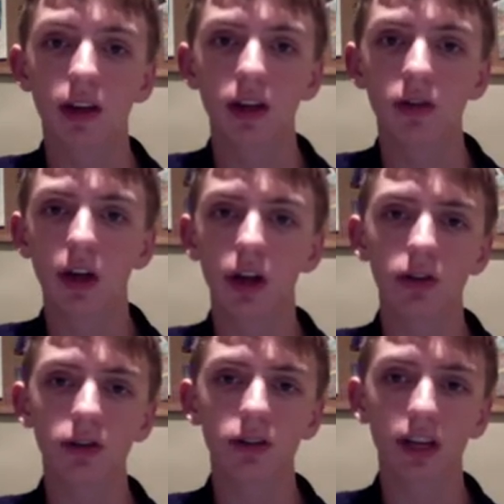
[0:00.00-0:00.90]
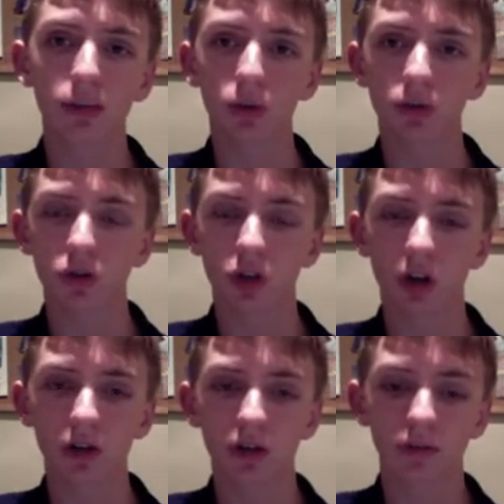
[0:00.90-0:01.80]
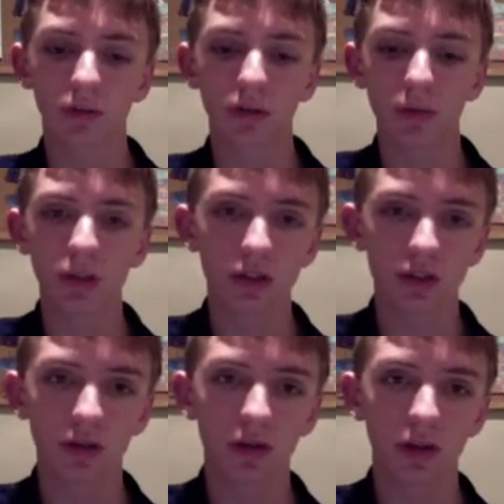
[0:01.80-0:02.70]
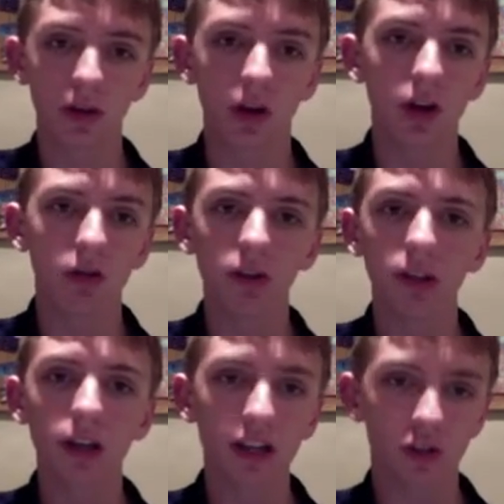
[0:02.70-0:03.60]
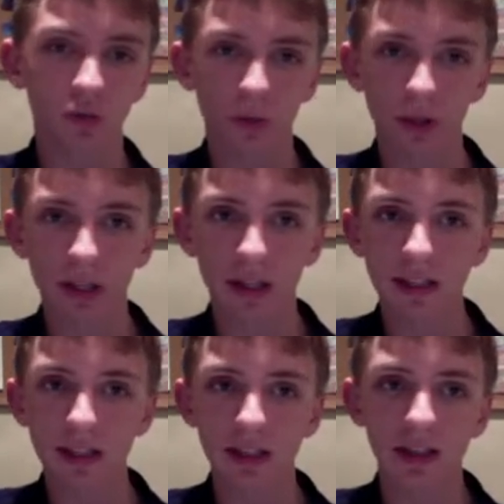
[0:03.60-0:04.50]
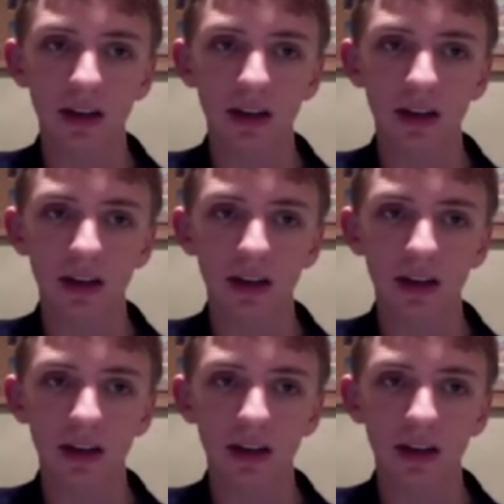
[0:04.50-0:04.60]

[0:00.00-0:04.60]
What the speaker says: You've got all your tables and charts and business stuff here. Really nice, really easy.